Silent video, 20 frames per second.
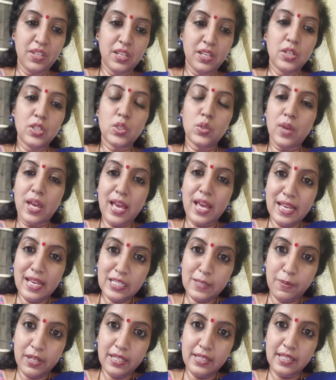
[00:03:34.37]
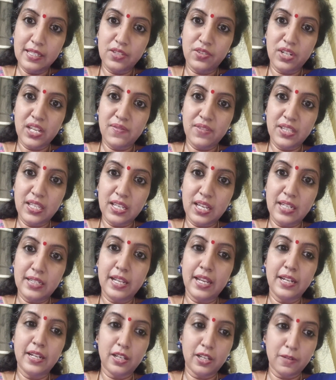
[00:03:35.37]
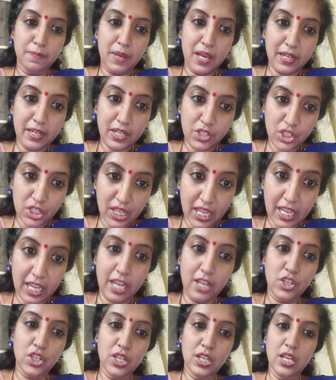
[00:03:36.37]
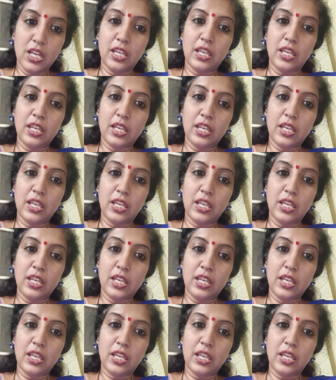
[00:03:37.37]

So as Princess Revati attained her marriage age,